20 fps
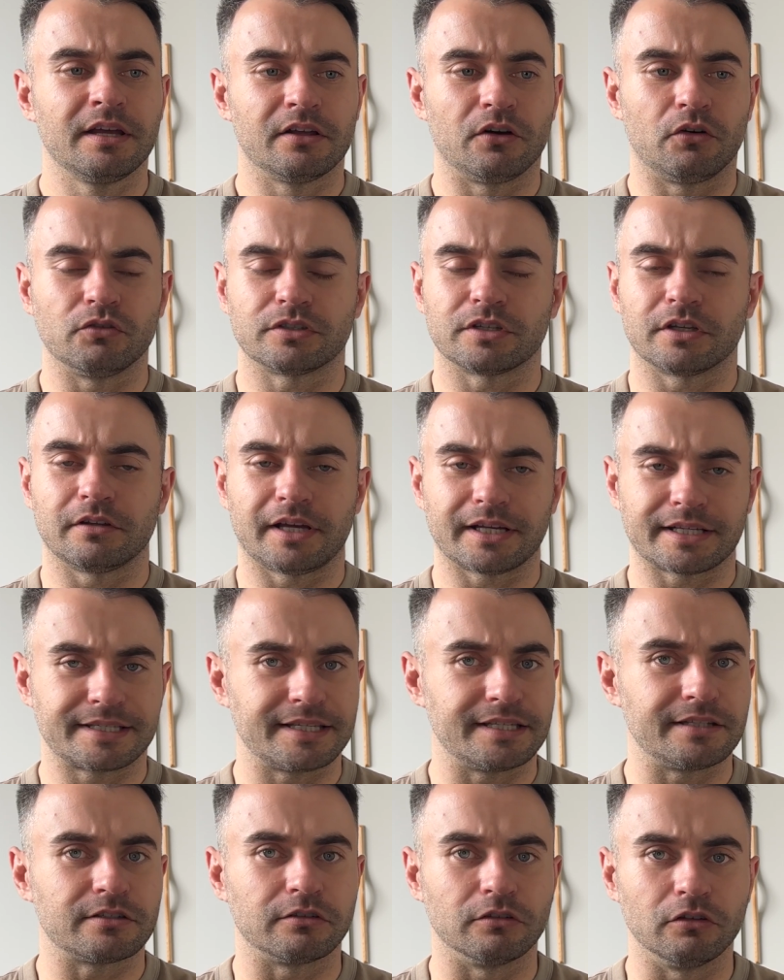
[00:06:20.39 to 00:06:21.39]
Also, like,
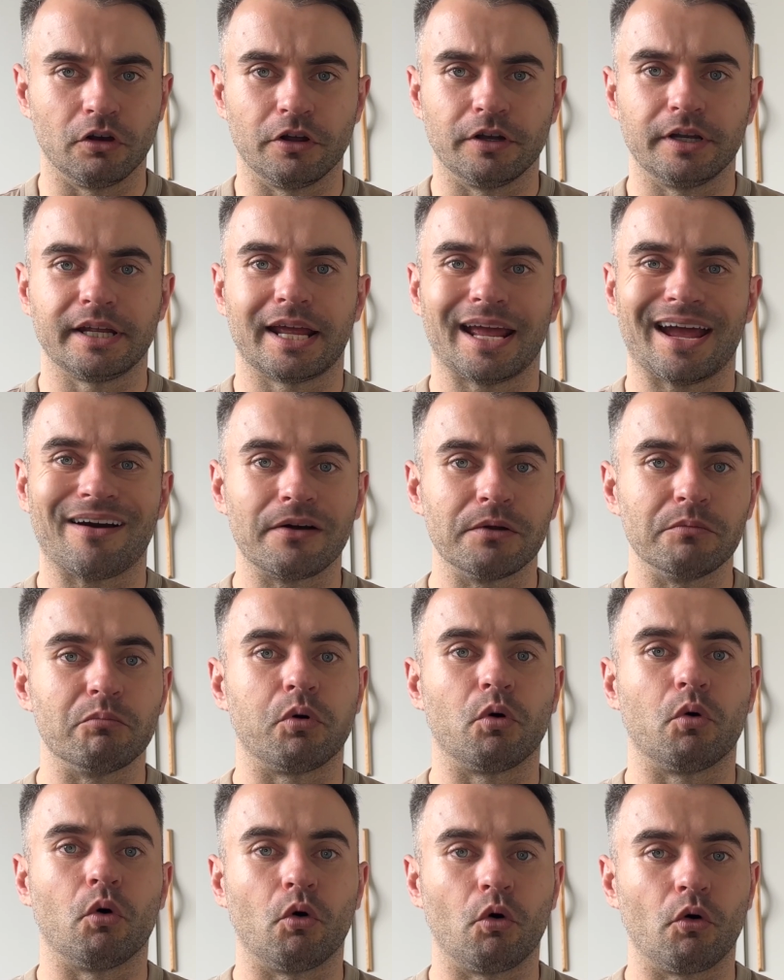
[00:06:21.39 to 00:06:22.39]
since learning how
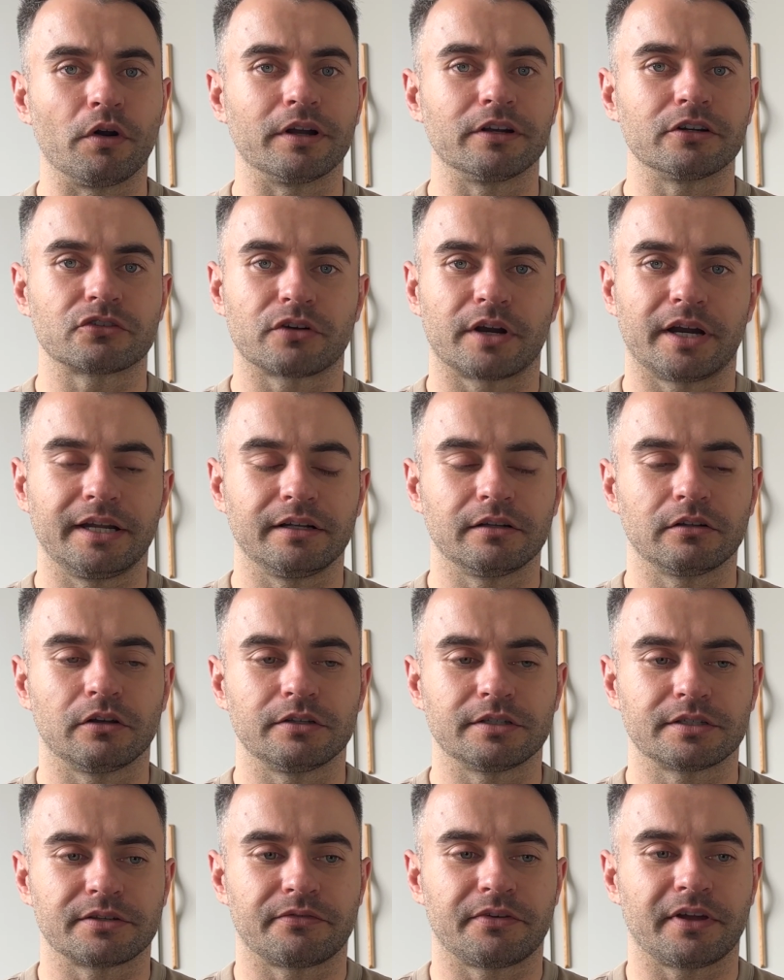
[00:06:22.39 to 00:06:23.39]
important training
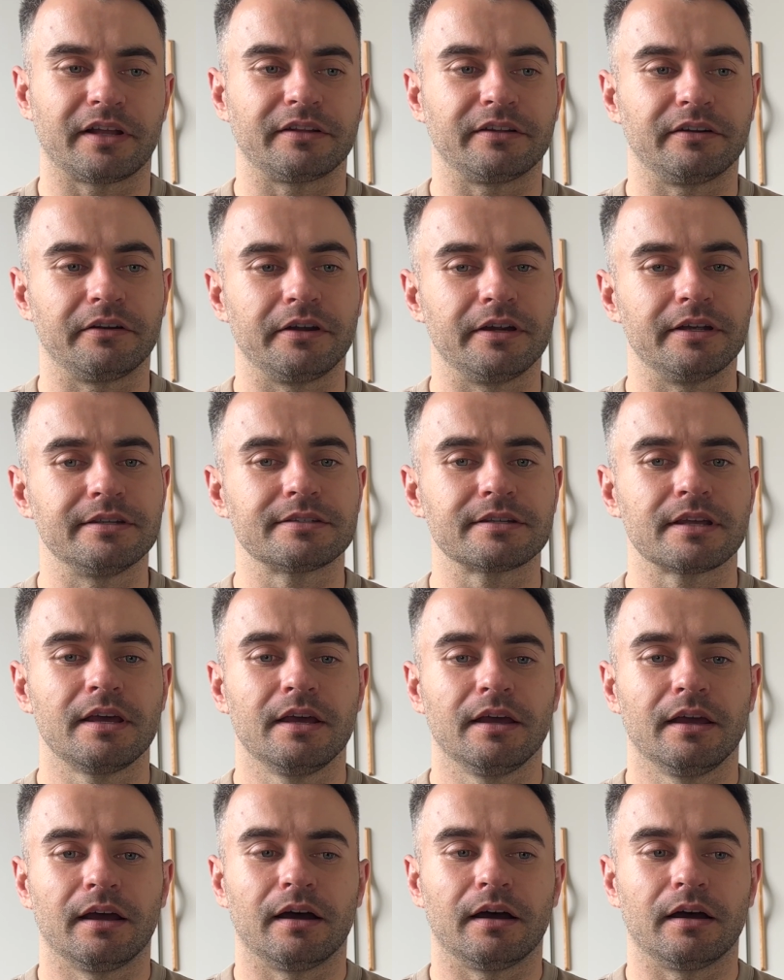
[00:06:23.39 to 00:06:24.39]
close to failure is,
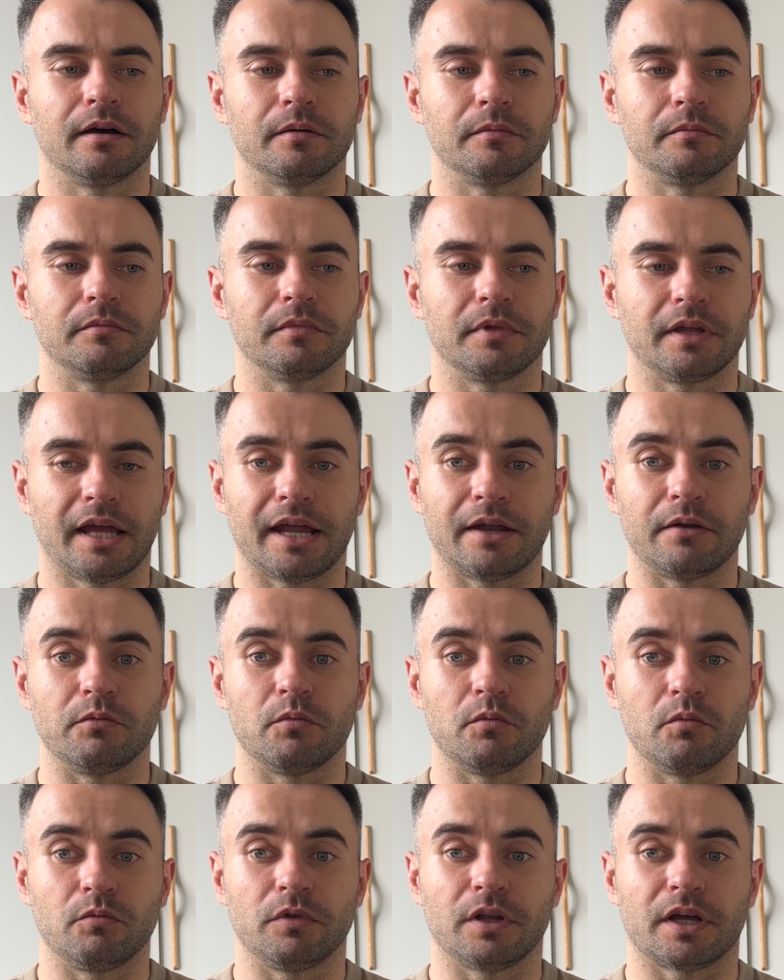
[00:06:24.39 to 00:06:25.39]

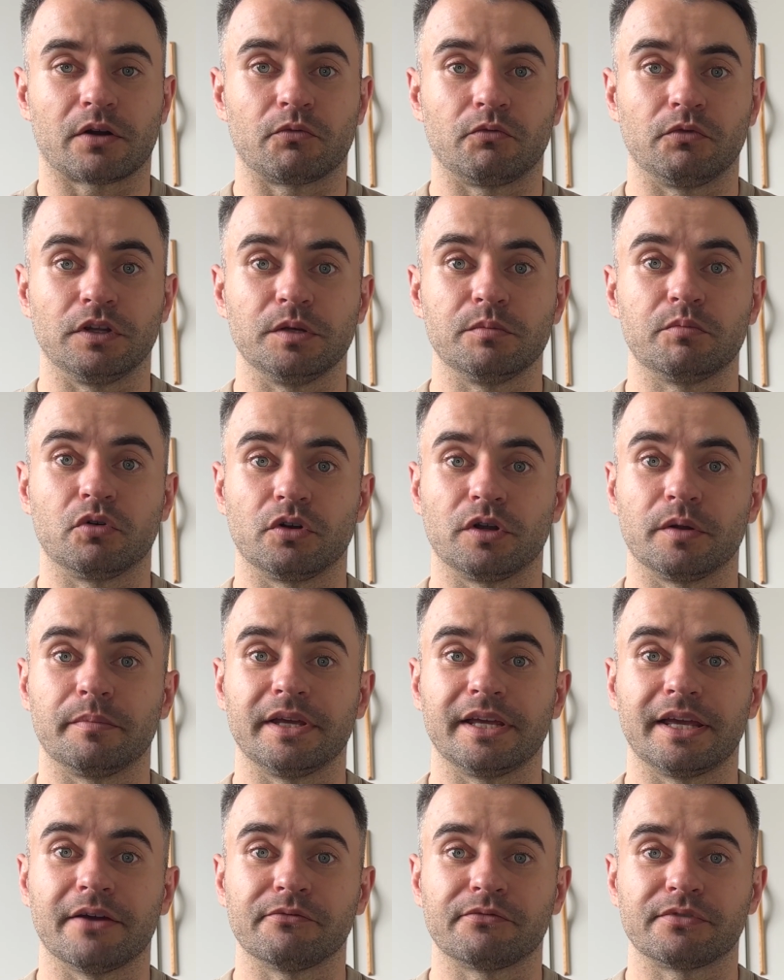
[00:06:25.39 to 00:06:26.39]
and like really putting a
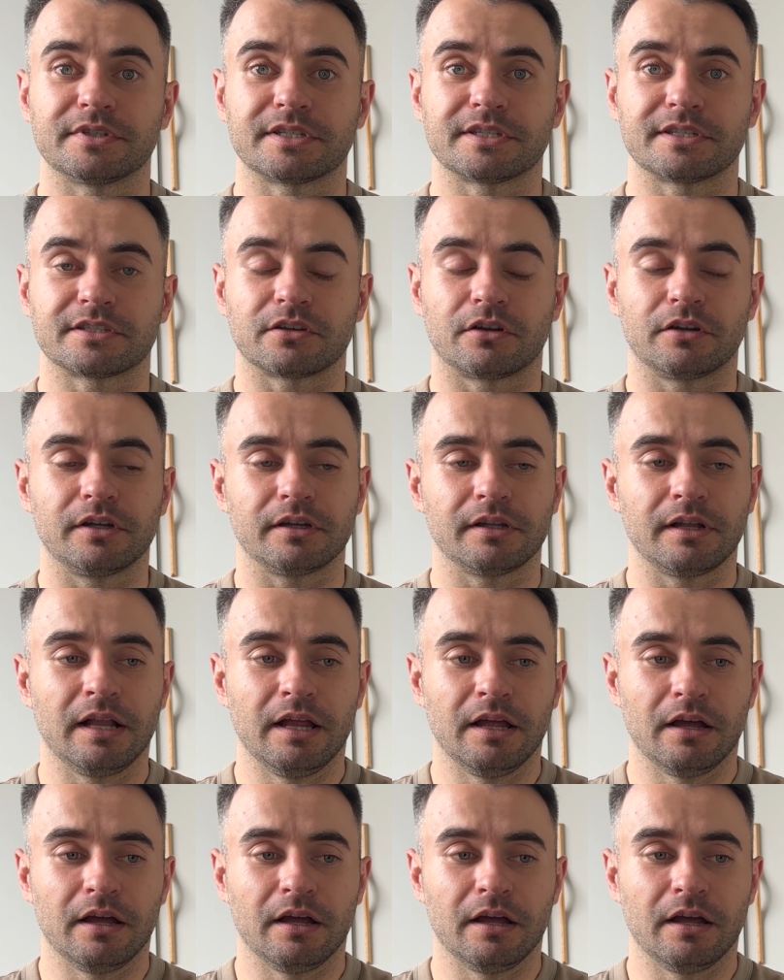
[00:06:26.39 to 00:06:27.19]
big emphasis on it,